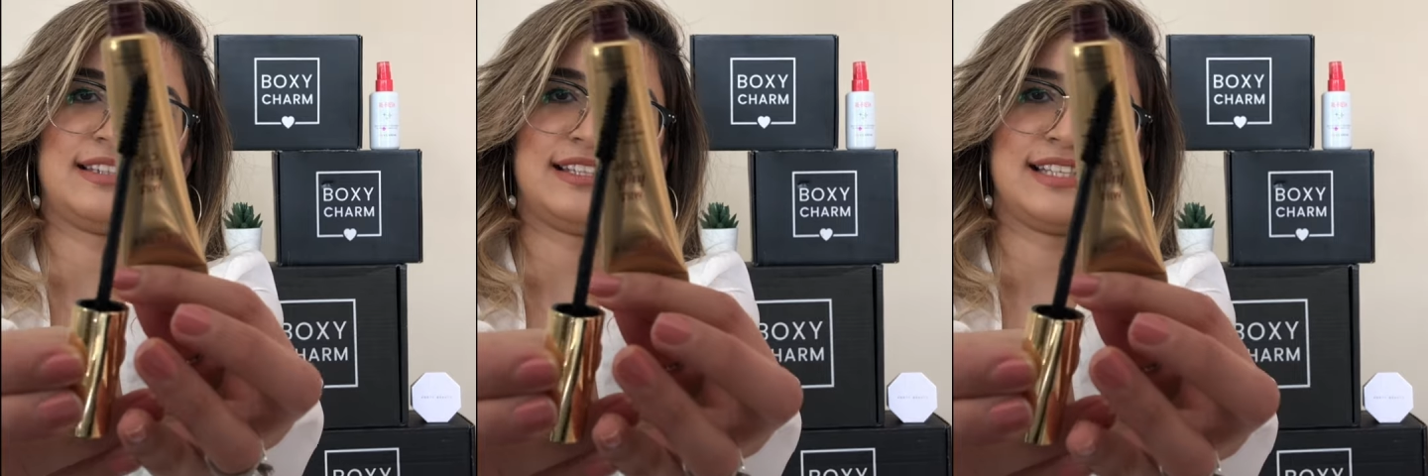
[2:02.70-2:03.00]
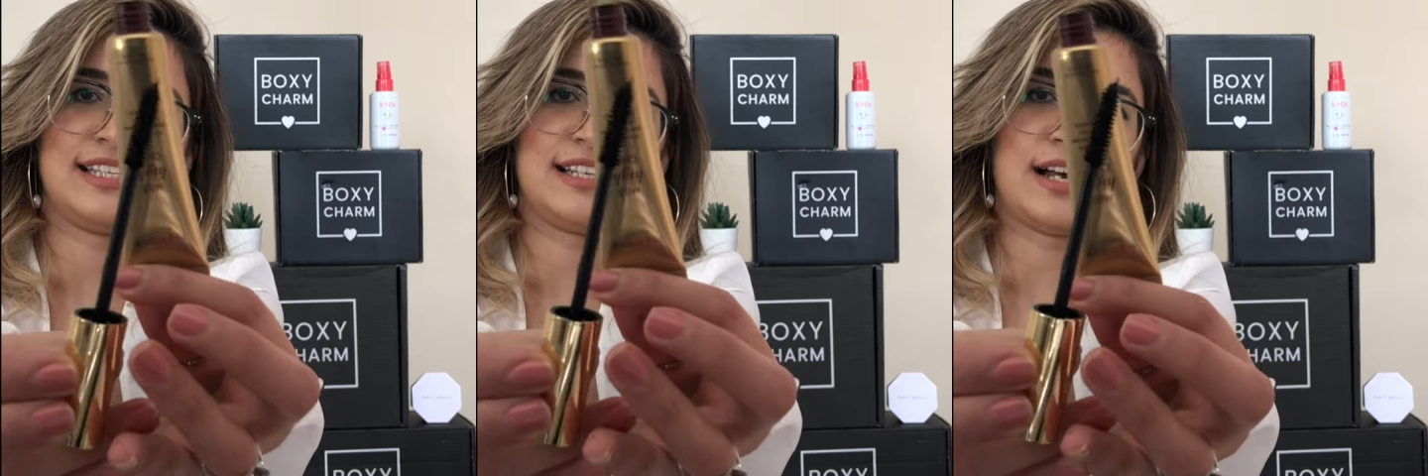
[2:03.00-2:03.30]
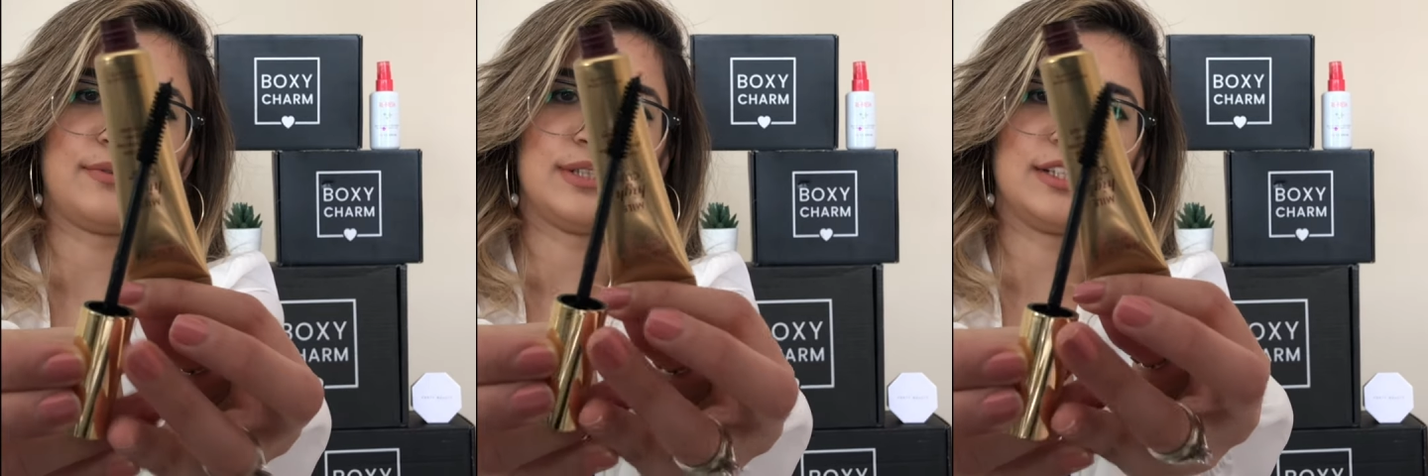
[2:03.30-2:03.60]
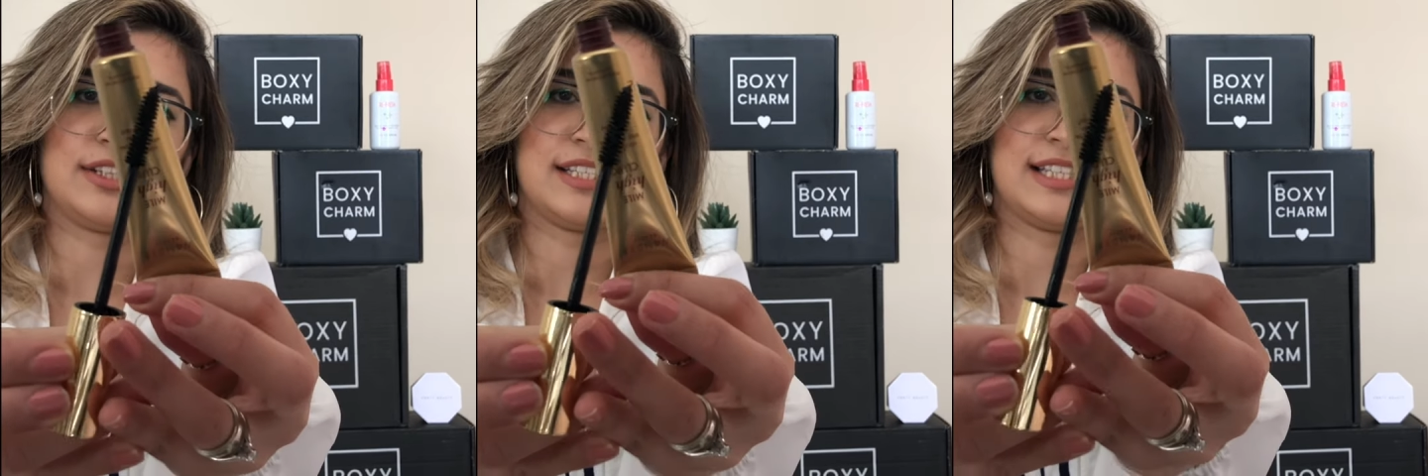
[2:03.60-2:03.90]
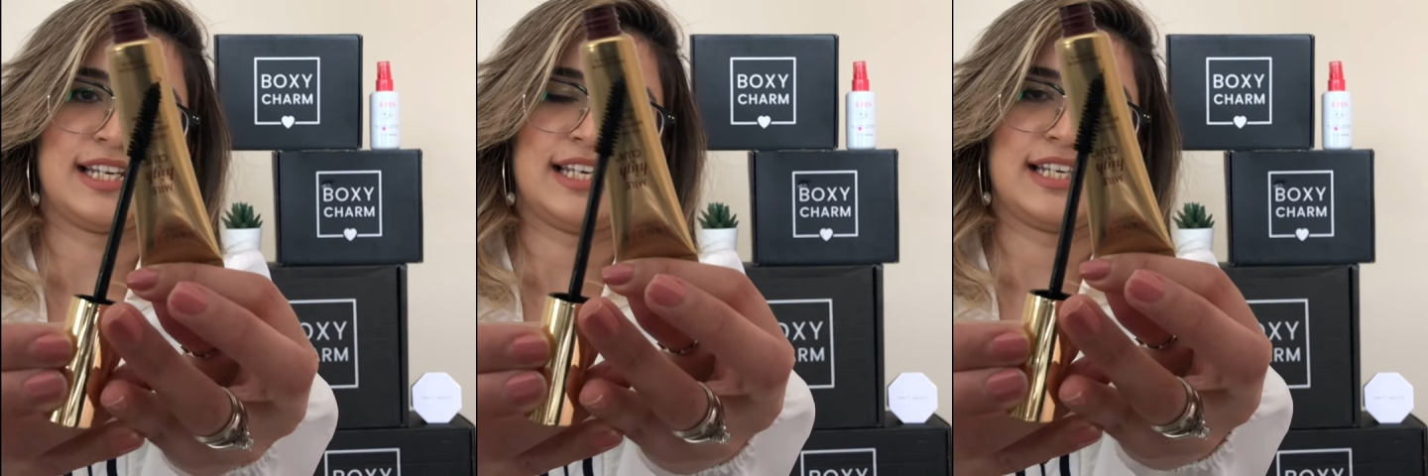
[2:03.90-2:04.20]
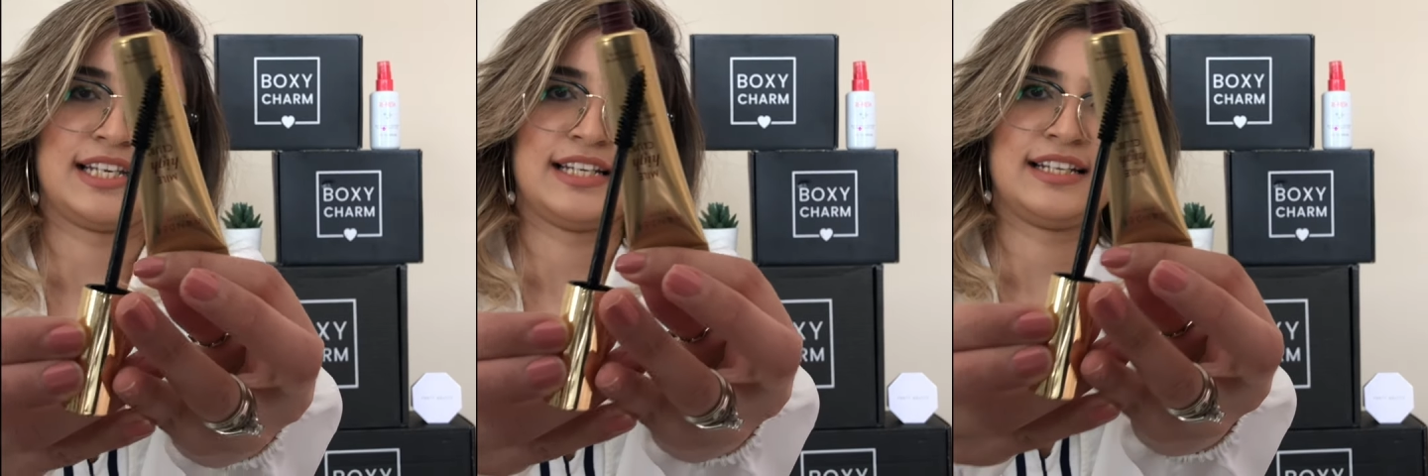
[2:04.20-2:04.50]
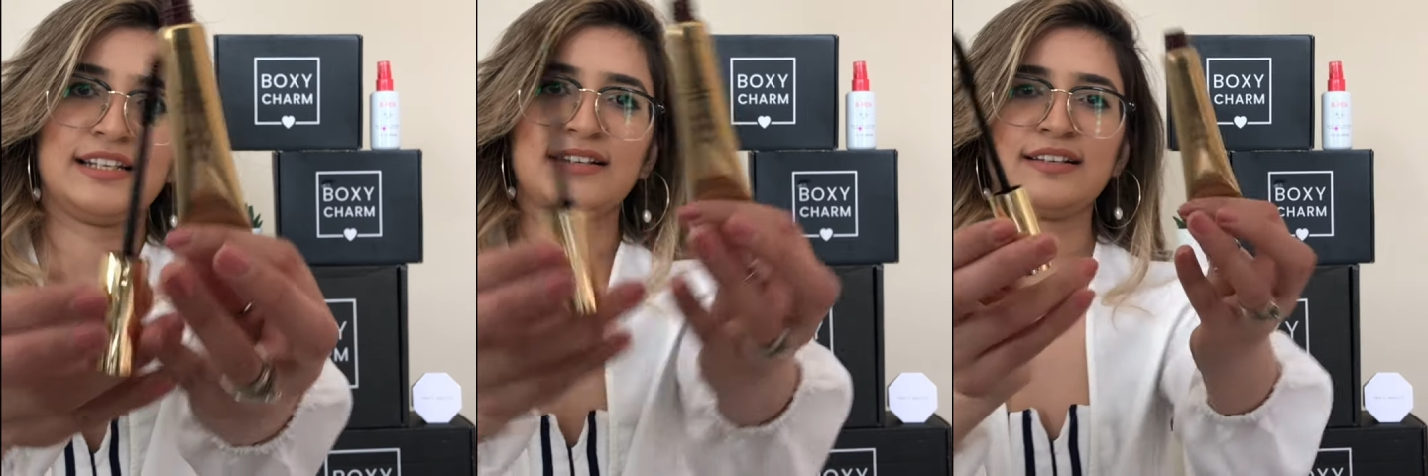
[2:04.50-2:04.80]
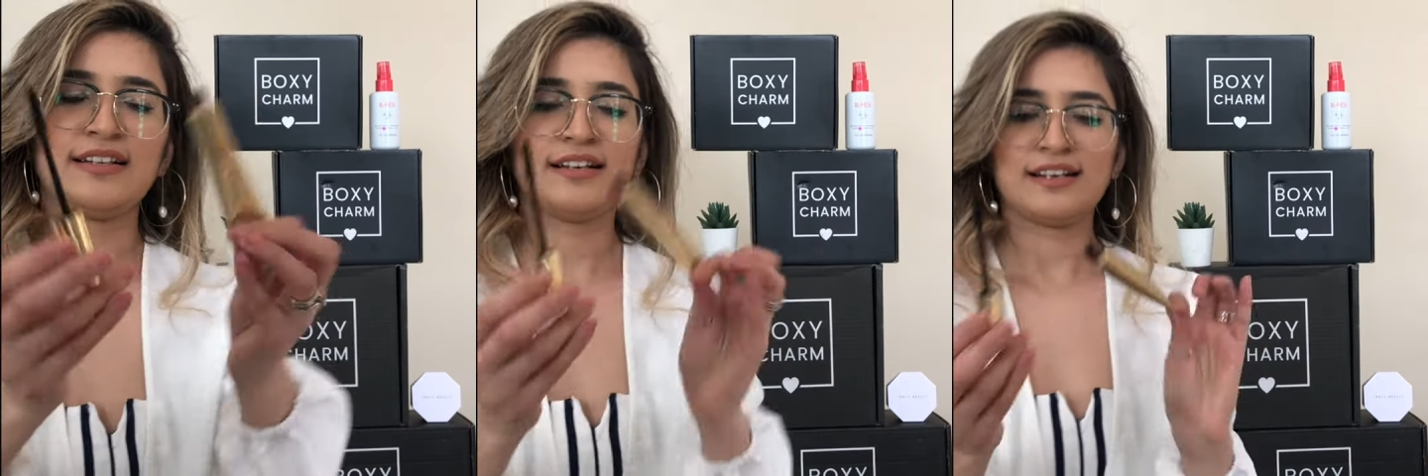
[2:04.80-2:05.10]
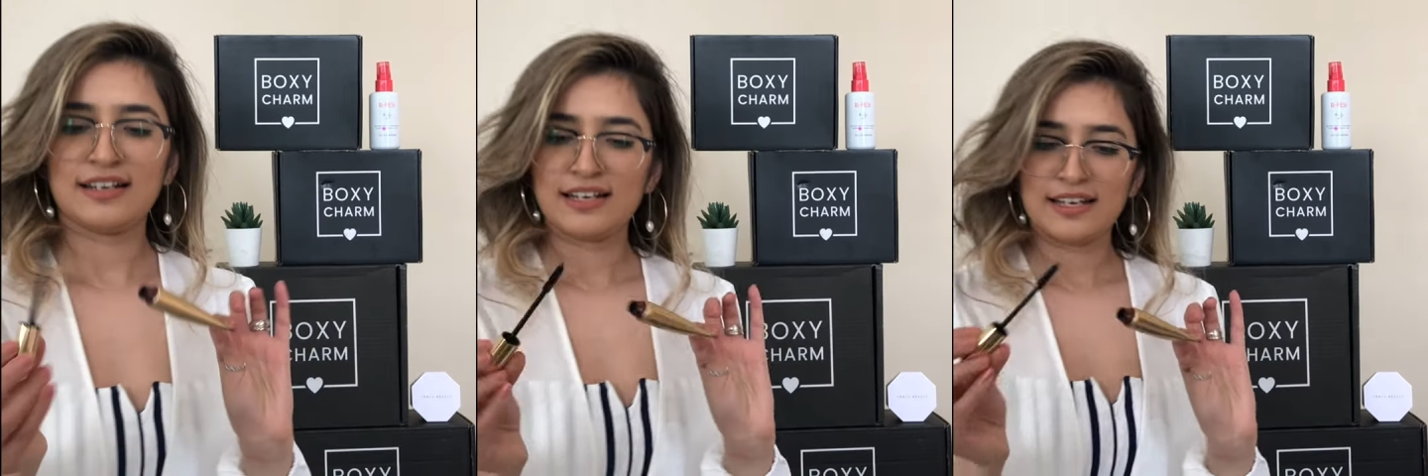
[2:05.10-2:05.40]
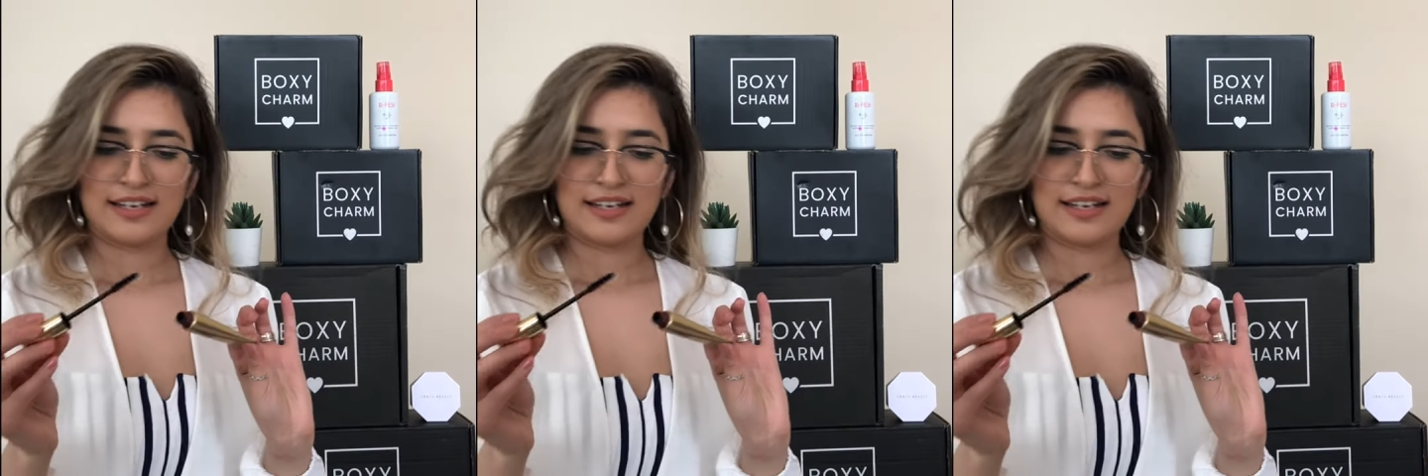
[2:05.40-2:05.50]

this is how it looks like.